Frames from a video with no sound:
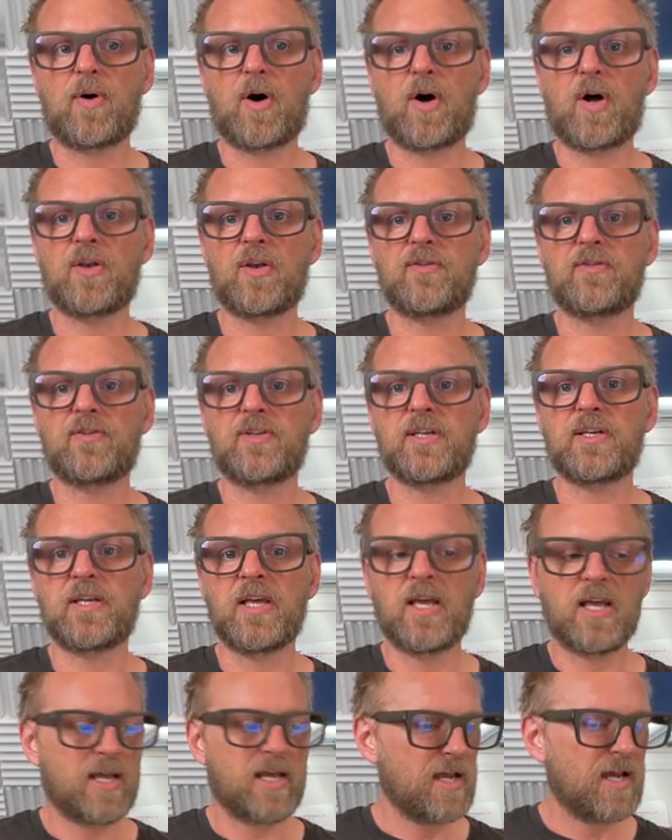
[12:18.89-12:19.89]
on the
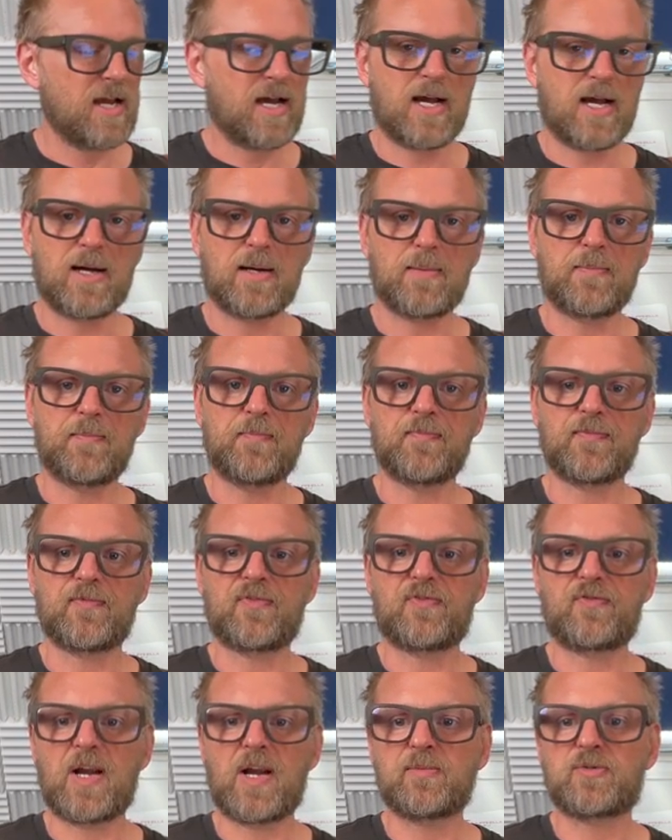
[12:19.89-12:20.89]

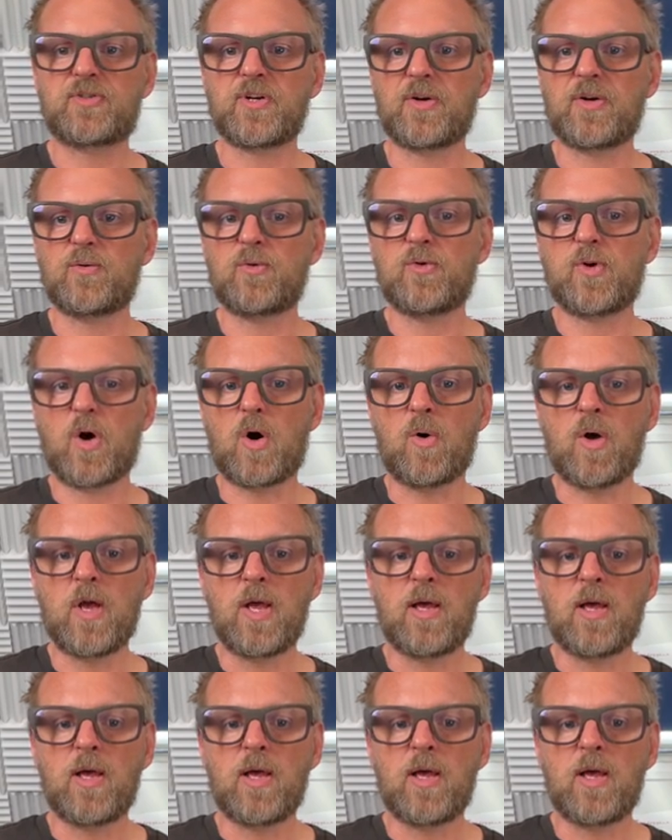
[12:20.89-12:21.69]
Frame Shot Uno.